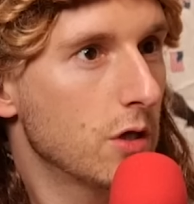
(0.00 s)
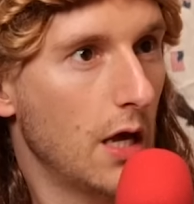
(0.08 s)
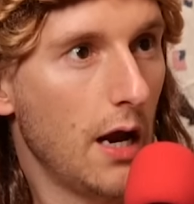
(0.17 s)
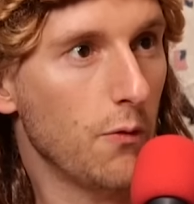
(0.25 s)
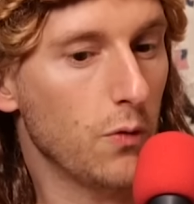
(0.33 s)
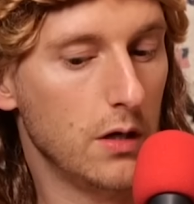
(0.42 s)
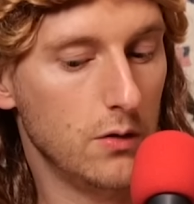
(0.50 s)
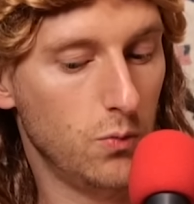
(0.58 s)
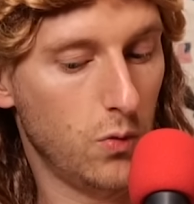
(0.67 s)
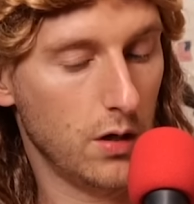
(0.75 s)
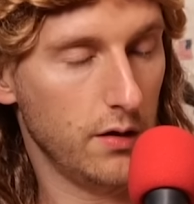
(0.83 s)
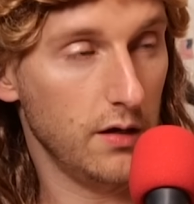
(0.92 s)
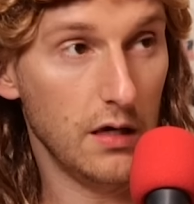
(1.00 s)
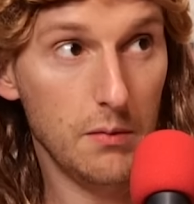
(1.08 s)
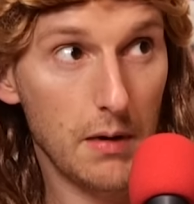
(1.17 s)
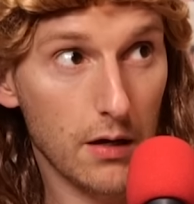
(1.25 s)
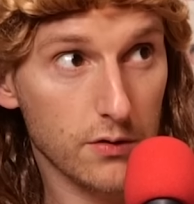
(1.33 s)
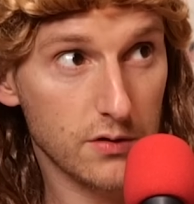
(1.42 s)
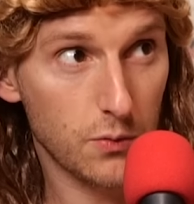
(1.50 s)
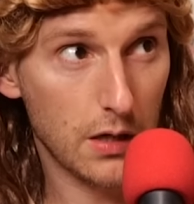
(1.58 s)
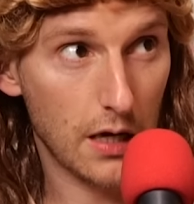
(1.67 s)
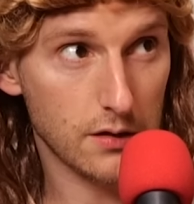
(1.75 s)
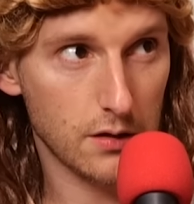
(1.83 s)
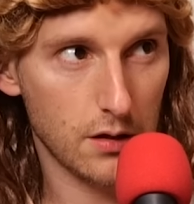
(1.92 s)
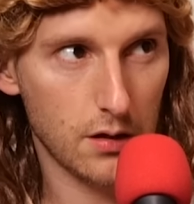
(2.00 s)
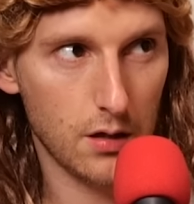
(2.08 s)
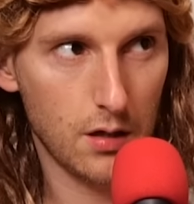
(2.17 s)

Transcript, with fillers: can I read one of the emails that we got sent?